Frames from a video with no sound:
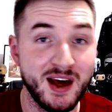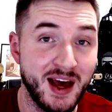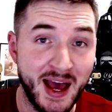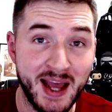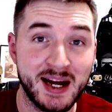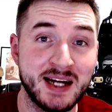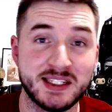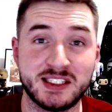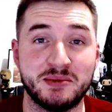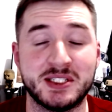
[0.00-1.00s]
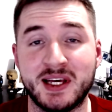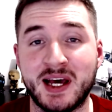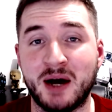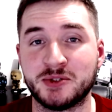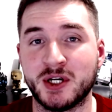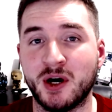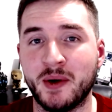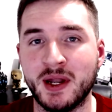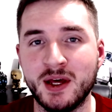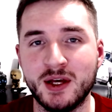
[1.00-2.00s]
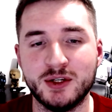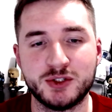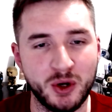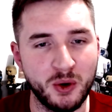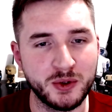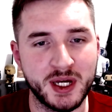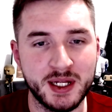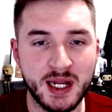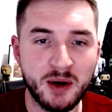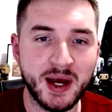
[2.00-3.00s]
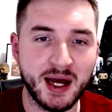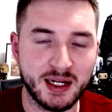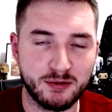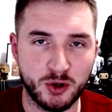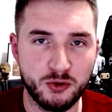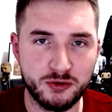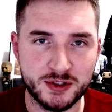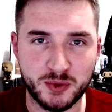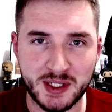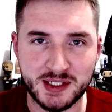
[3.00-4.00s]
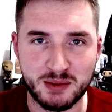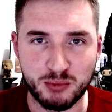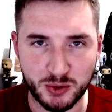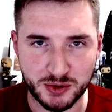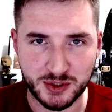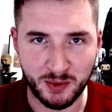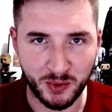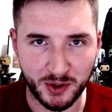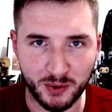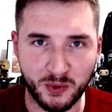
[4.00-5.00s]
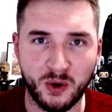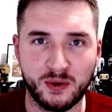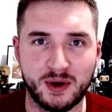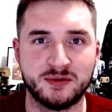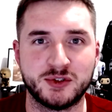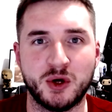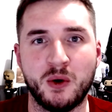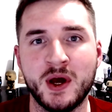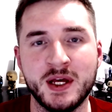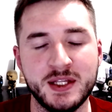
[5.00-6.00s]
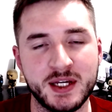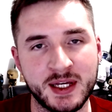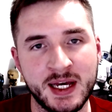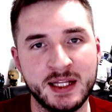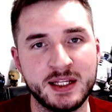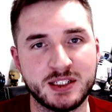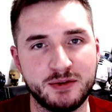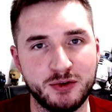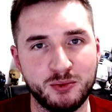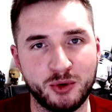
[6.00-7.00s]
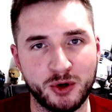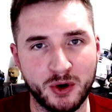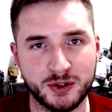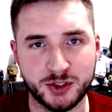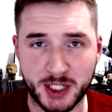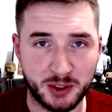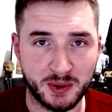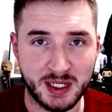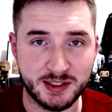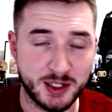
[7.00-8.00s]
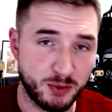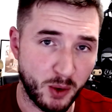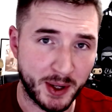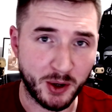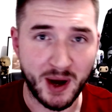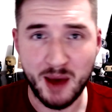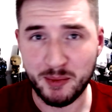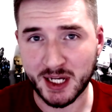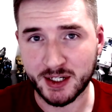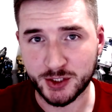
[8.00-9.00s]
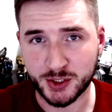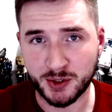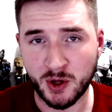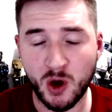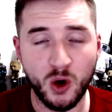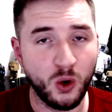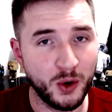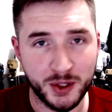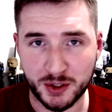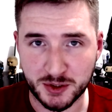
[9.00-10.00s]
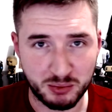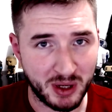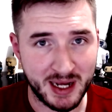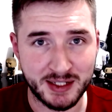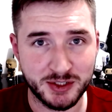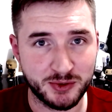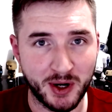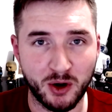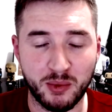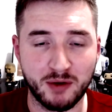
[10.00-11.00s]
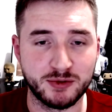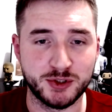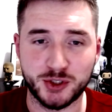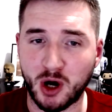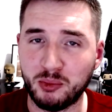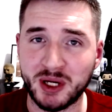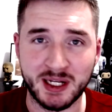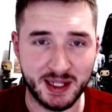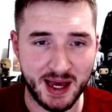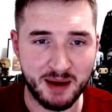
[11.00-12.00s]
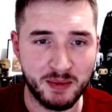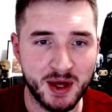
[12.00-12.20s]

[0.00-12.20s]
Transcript: Hey guys, Beast here, how's it going? So you can now get a level 120 boost in World of Warcraft, so you can get this if you pre-order Shadowlands Heroic or Epic Edition, or you can just buy it straight up off the shop in-game.